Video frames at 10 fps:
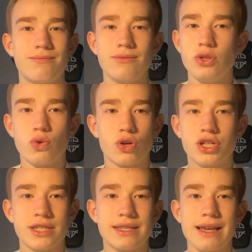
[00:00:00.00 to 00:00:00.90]
you're
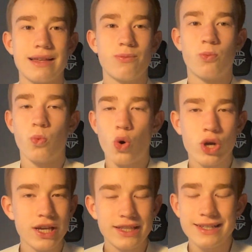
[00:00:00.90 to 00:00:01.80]
just a
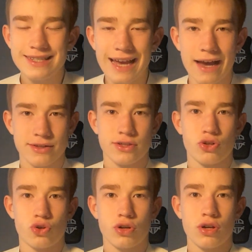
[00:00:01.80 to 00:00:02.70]
walking
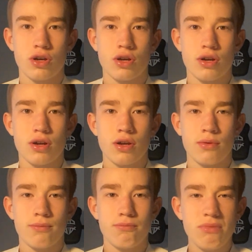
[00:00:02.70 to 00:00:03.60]
disaster,
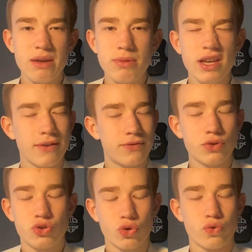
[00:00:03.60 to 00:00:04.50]
maybe if you
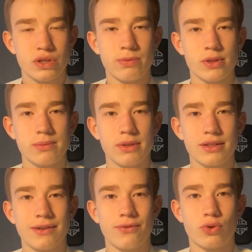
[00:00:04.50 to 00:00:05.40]
took
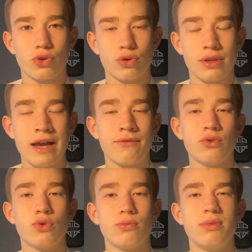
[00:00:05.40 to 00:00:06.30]
responsibility for your life,
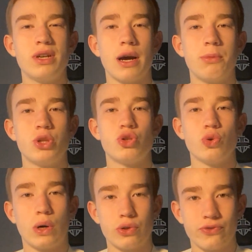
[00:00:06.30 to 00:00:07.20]
you could become a
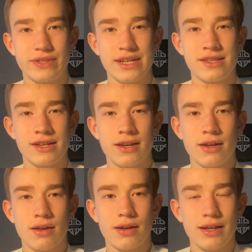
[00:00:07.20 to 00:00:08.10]
2 out of 10.
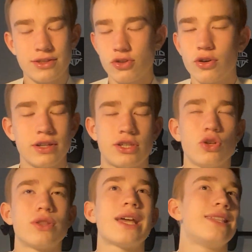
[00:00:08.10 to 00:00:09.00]
It's not
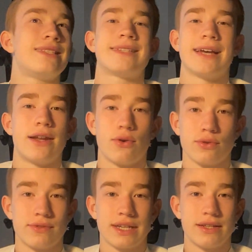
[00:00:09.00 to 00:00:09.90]
a 10 out
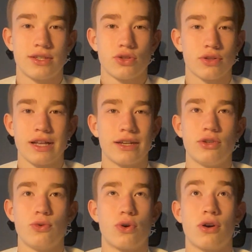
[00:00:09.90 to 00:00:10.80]
of 10. It's not like
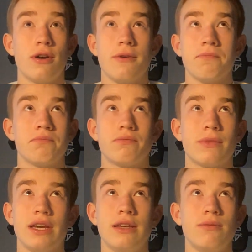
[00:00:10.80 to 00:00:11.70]
you're
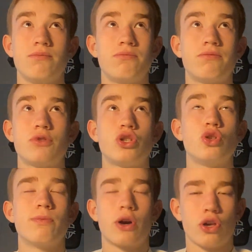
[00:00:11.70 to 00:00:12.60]
a
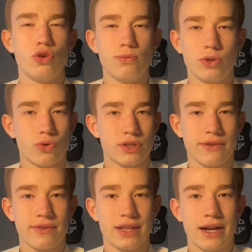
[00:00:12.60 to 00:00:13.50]
superhuman or
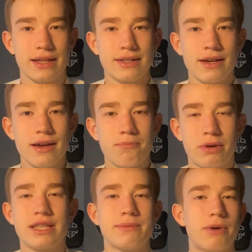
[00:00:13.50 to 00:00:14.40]
something like that.
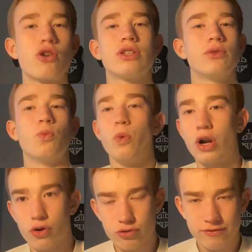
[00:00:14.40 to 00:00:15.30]
But it's better than
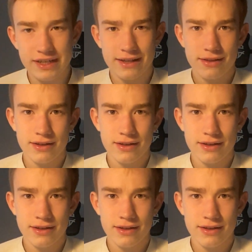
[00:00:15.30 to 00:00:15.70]
1 out of 10.